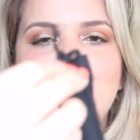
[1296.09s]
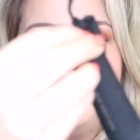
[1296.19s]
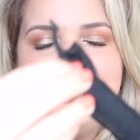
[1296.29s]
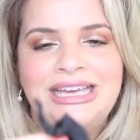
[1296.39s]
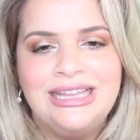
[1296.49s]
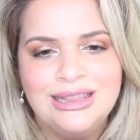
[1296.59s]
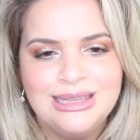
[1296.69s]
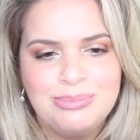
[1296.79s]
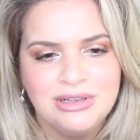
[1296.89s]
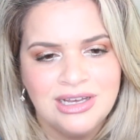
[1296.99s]
pretty
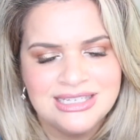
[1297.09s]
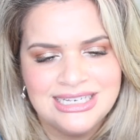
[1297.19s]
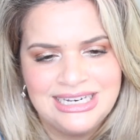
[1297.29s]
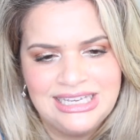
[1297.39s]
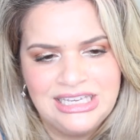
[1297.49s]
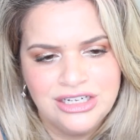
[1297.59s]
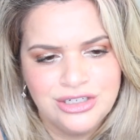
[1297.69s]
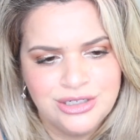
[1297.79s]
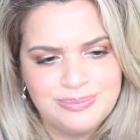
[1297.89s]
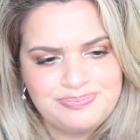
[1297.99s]
lip gloss in
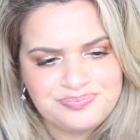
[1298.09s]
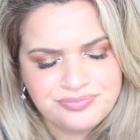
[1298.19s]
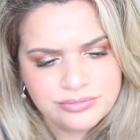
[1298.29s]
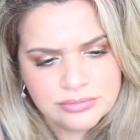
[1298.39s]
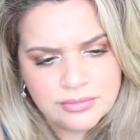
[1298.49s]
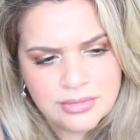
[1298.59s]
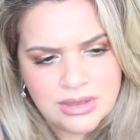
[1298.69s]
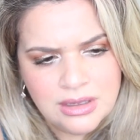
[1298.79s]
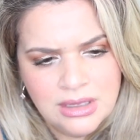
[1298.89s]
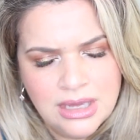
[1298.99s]
here.
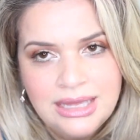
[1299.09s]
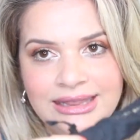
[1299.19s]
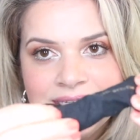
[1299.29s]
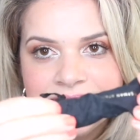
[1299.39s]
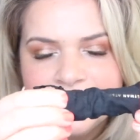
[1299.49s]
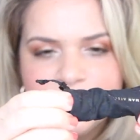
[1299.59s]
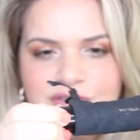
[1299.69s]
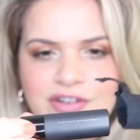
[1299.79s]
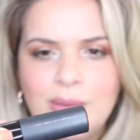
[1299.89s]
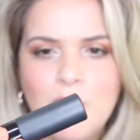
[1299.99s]
This is
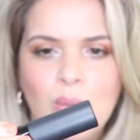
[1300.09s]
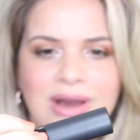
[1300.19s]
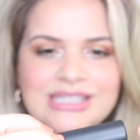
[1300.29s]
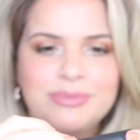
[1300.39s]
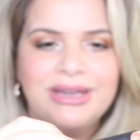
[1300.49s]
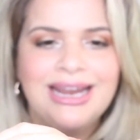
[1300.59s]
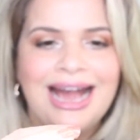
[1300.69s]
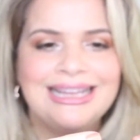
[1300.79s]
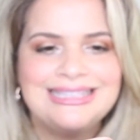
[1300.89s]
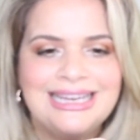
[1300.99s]
from Westman
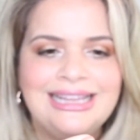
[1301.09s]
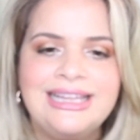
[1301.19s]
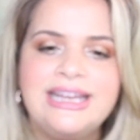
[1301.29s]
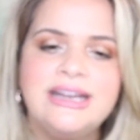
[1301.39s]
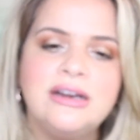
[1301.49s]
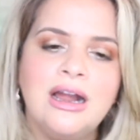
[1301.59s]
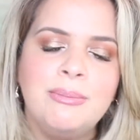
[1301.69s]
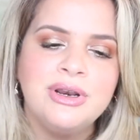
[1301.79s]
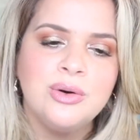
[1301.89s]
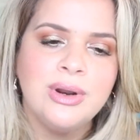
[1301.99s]
Atelier. I'm
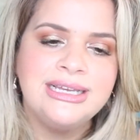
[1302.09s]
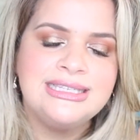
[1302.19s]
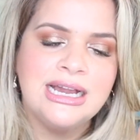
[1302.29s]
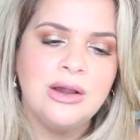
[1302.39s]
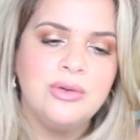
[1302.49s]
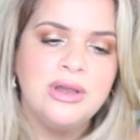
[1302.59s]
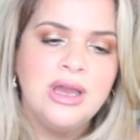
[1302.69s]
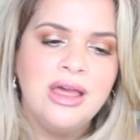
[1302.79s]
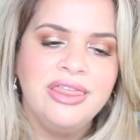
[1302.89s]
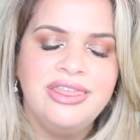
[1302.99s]
gonna write down
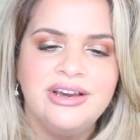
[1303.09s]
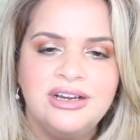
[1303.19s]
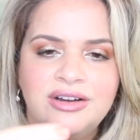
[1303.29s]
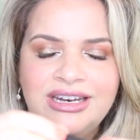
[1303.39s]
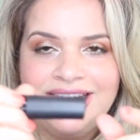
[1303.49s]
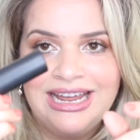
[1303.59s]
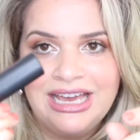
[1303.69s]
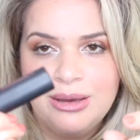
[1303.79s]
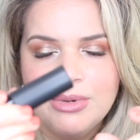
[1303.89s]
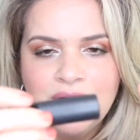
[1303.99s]
the
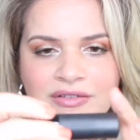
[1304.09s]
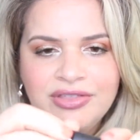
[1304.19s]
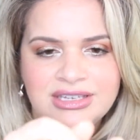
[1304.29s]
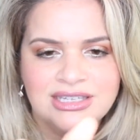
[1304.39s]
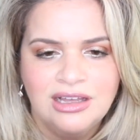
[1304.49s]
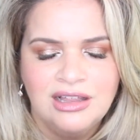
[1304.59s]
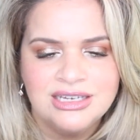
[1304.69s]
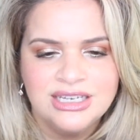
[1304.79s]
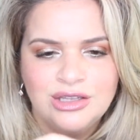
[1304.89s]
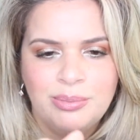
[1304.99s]
name of this
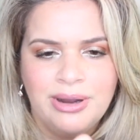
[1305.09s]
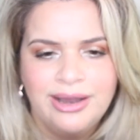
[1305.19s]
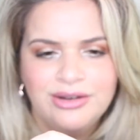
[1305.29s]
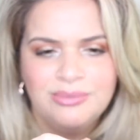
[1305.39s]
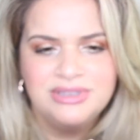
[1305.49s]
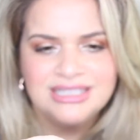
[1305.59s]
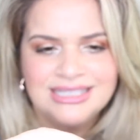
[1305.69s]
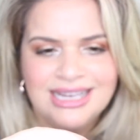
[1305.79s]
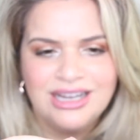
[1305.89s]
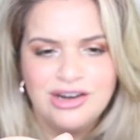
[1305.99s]
gloss in the bottom. This is
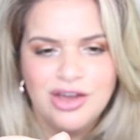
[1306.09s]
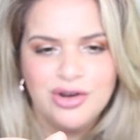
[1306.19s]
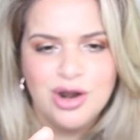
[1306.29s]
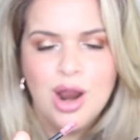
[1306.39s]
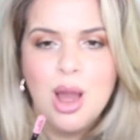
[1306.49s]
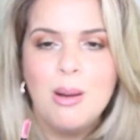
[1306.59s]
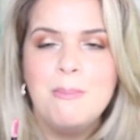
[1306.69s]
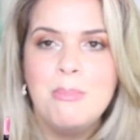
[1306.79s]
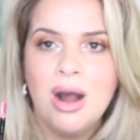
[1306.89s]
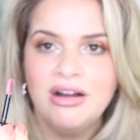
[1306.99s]
like another
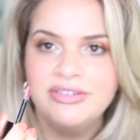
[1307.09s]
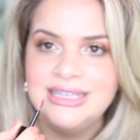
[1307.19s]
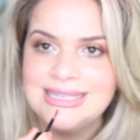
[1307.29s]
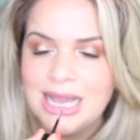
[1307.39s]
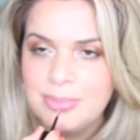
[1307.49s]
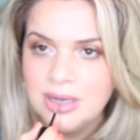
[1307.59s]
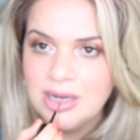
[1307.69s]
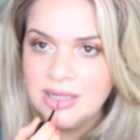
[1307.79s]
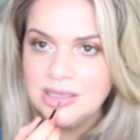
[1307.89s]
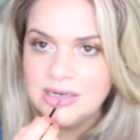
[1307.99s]
mauve type of
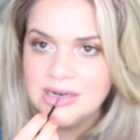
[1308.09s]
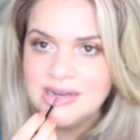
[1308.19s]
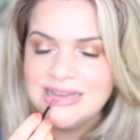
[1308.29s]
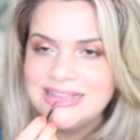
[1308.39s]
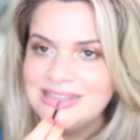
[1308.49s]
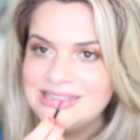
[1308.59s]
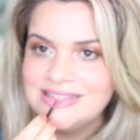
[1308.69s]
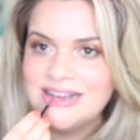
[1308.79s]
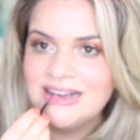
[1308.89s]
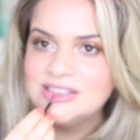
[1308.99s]
color. This
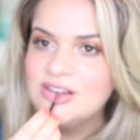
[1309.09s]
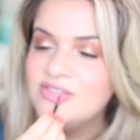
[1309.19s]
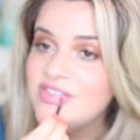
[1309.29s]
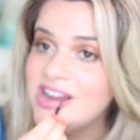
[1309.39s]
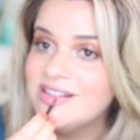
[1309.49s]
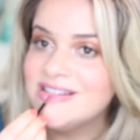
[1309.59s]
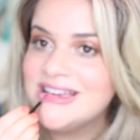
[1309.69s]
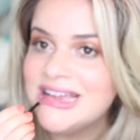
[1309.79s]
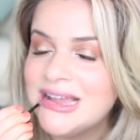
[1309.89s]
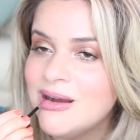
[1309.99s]
is also
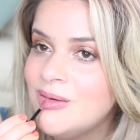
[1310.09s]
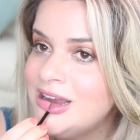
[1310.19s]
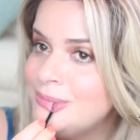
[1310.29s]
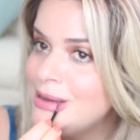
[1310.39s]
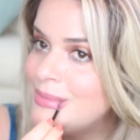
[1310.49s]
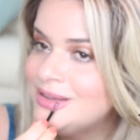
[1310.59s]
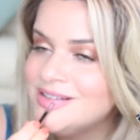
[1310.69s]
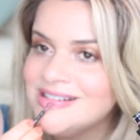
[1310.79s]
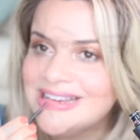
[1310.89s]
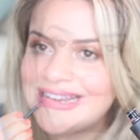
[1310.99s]
very, why am I
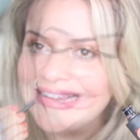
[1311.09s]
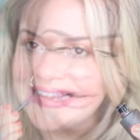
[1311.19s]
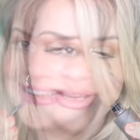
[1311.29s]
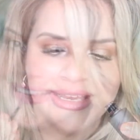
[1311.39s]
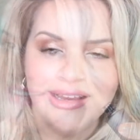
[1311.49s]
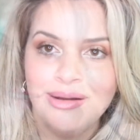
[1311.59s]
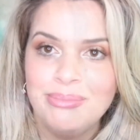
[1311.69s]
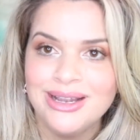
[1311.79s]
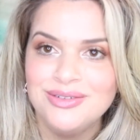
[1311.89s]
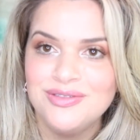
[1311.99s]
blurry? Okay, I'm
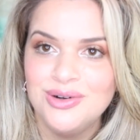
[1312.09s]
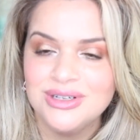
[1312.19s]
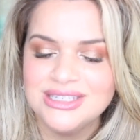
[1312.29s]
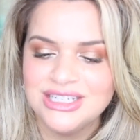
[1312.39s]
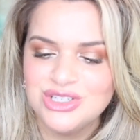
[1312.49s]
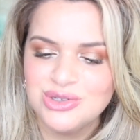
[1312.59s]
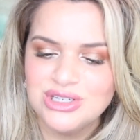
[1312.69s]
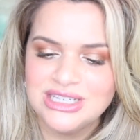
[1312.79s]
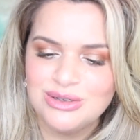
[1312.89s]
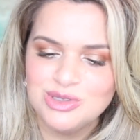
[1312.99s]
back in focus. I just
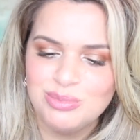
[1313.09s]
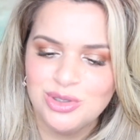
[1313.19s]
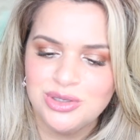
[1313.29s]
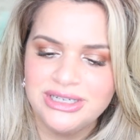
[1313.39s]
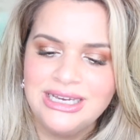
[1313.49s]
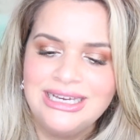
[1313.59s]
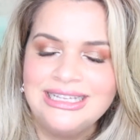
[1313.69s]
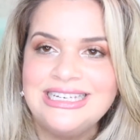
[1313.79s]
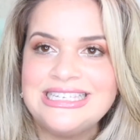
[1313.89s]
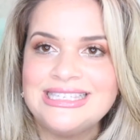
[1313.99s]
noticed that I was blurry.
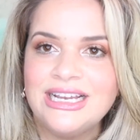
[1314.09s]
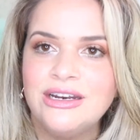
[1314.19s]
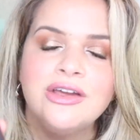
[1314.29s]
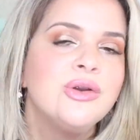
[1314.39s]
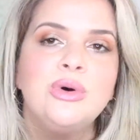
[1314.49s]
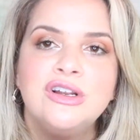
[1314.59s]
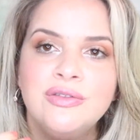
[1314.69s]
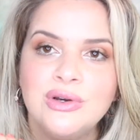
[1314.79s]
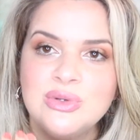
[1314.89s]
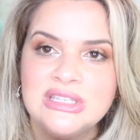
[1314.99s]
This is like another one of
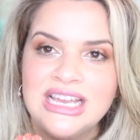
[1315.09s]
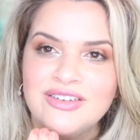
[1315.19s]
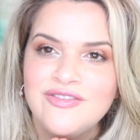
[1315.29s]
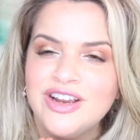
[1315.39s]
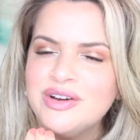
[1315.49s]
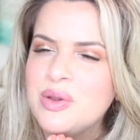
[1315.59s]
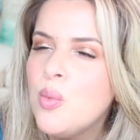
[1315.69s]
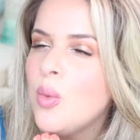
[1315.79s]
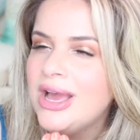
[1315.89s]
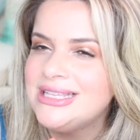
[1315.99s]
those like very
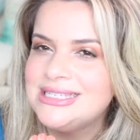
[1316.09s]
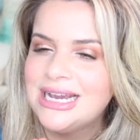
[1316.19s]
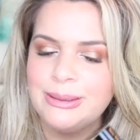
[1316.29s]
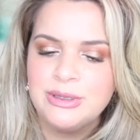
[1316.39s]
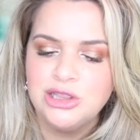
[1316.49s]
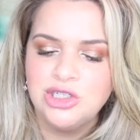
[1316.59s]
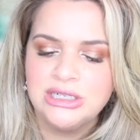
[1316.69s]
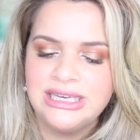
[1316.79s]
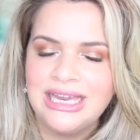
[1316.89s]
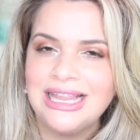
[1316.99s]
wet type
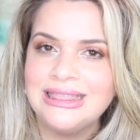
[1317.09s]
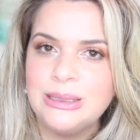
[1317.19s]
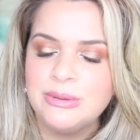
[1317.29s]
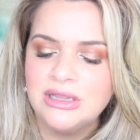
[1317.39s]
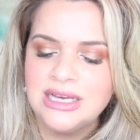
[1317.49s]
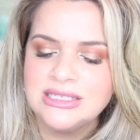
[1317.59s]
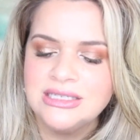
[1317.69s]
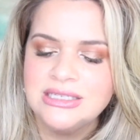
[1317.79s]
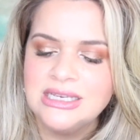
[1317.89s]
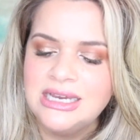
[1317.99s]
looking lip
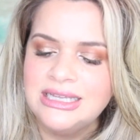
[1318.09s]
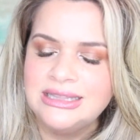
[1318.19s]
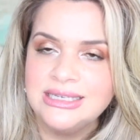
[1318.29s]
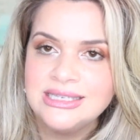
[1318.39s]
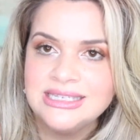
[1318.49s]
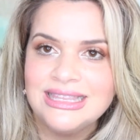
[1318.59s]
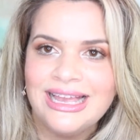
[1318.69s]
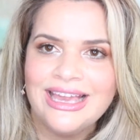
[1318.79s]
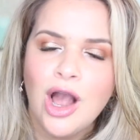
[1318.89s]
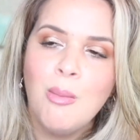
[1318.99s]
glosses. This is
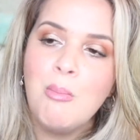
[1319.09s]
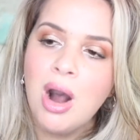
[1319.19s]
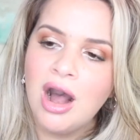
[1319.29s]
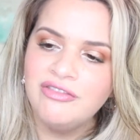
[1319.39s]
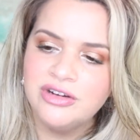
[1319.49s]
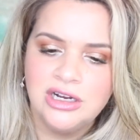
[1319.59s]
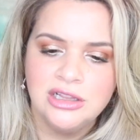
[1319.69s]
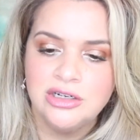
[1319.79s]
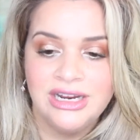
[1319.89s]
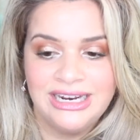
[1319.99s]
like a mauve
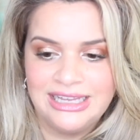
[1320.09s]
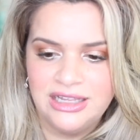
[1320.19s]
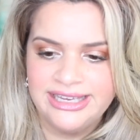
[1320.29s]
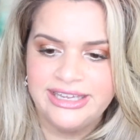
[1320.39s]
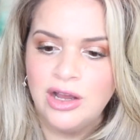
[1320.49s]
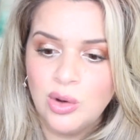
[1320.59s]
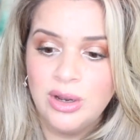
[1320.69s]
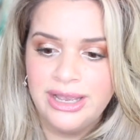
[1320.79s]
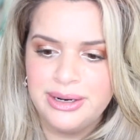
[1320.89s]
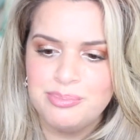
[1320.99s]
color and I like it. I'll go
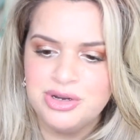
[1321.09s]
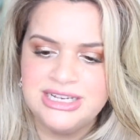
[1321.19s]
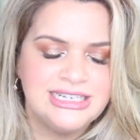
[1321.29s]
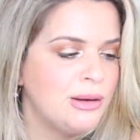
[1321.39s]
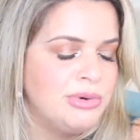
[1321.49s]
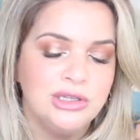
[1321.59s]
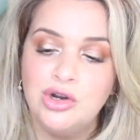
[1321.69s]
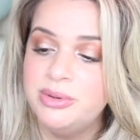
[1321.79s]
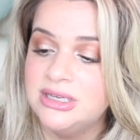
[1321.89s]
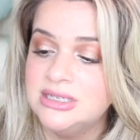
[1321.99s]
ahead and put it down below
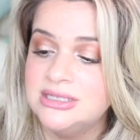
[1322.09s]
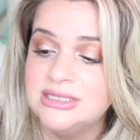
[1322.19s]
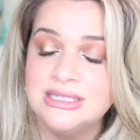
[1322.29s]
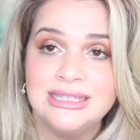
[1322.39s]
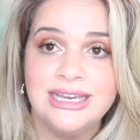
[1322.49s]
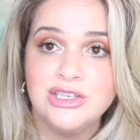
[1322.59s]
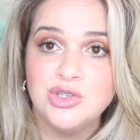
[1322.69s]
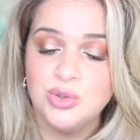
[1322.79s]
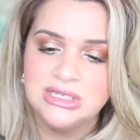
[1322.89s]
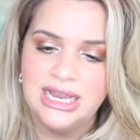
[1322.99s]
because this is like
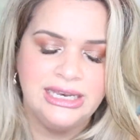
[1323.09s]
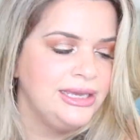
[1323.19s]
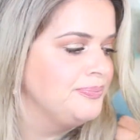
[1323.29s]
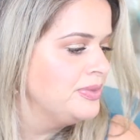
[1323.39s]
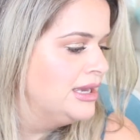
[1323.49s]
so tiny